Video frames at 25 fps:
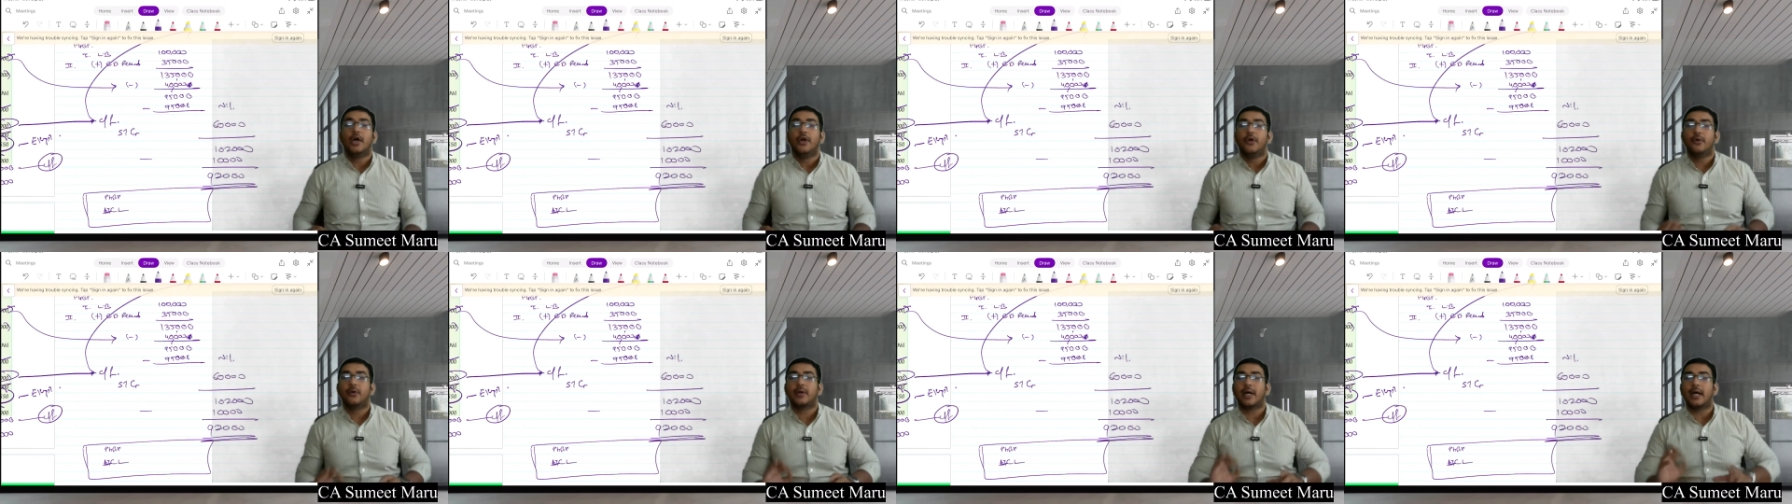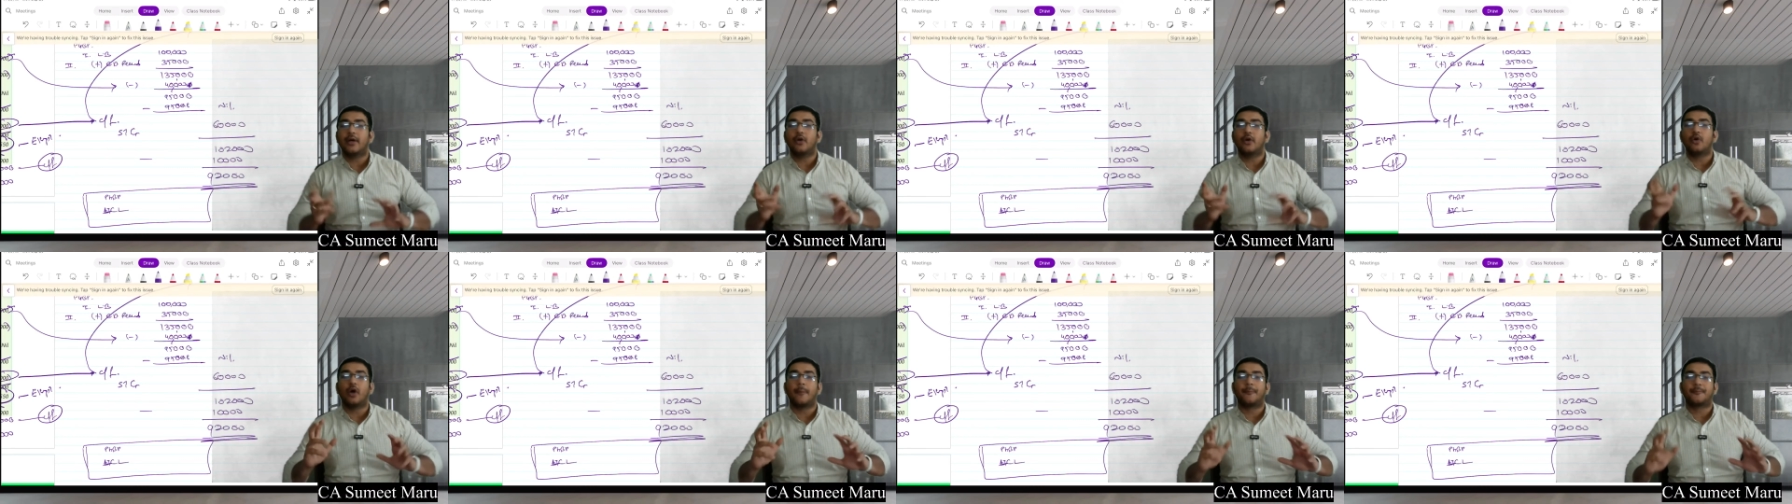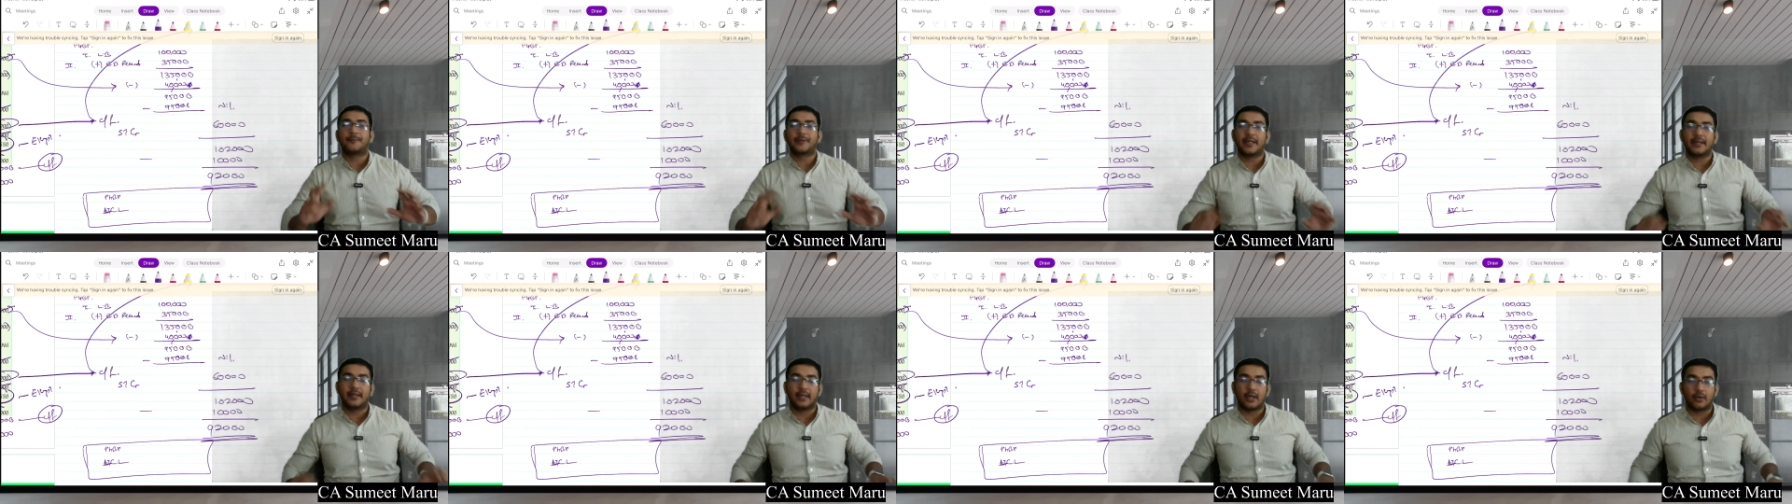You can't do
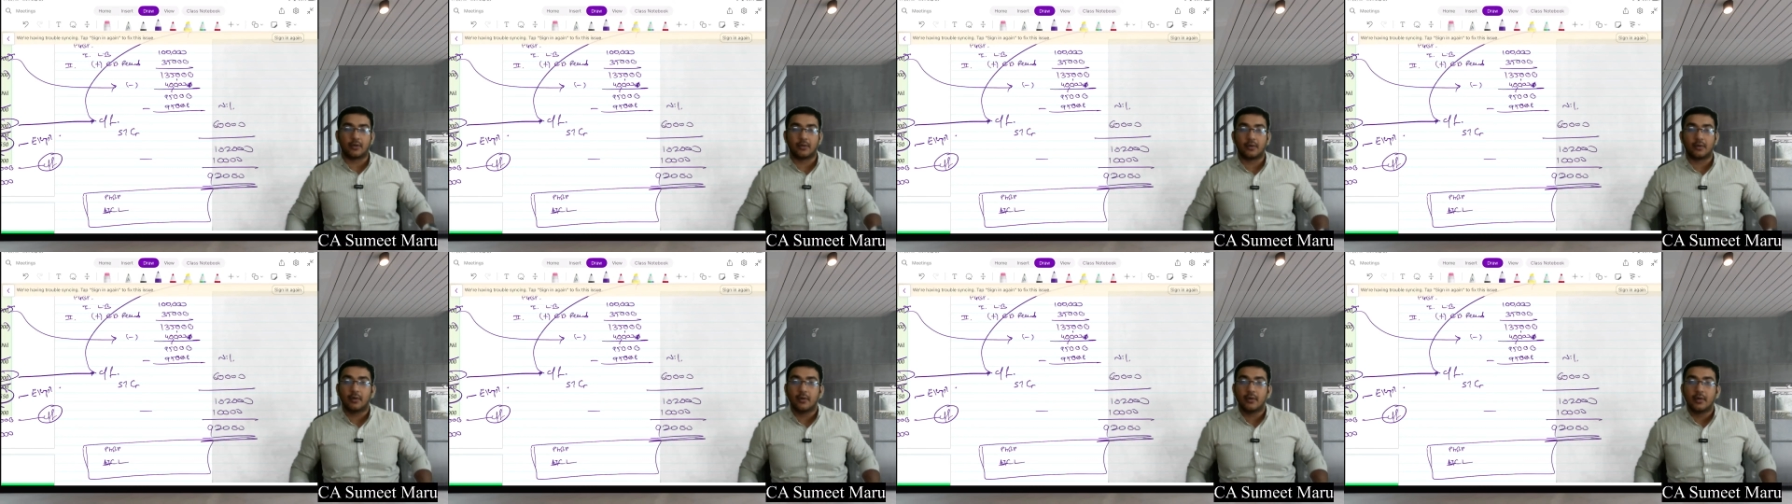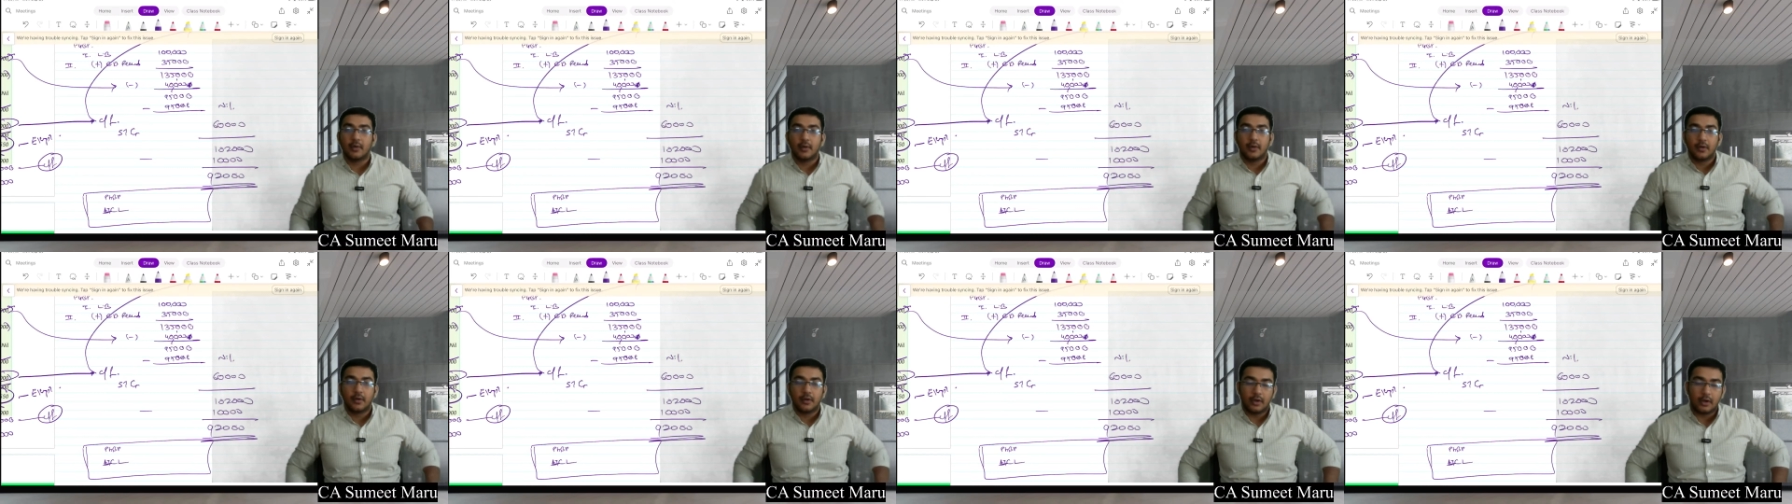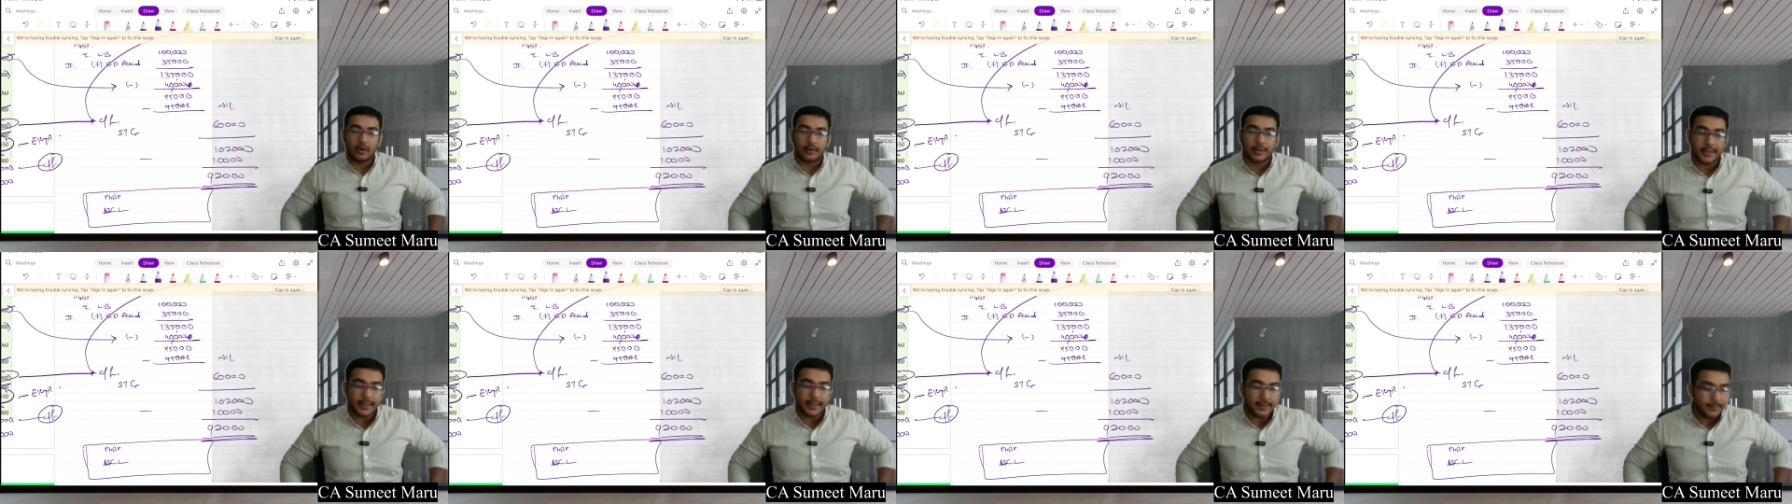upside down.
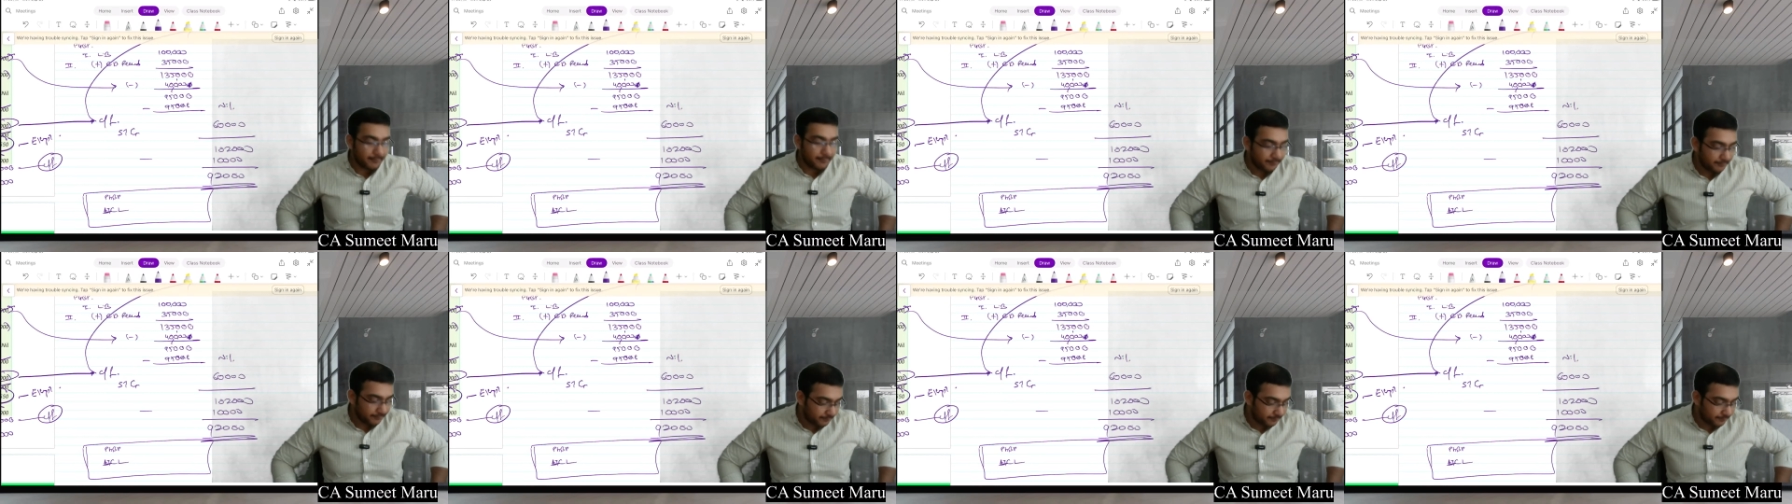Okay.